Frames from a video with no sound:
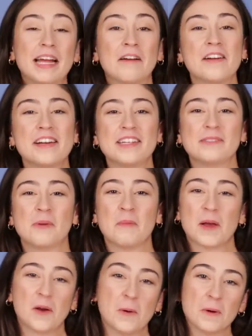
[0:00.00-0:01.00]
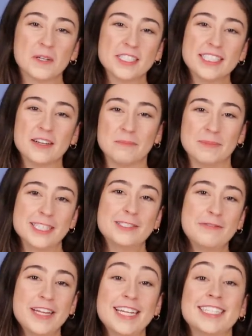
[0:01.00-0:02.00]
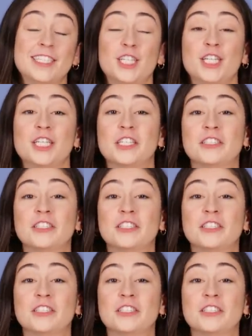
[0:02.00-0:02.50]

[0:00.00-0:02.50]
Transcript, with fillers: Sarah is one of my coworkers here at BuzzFeed. She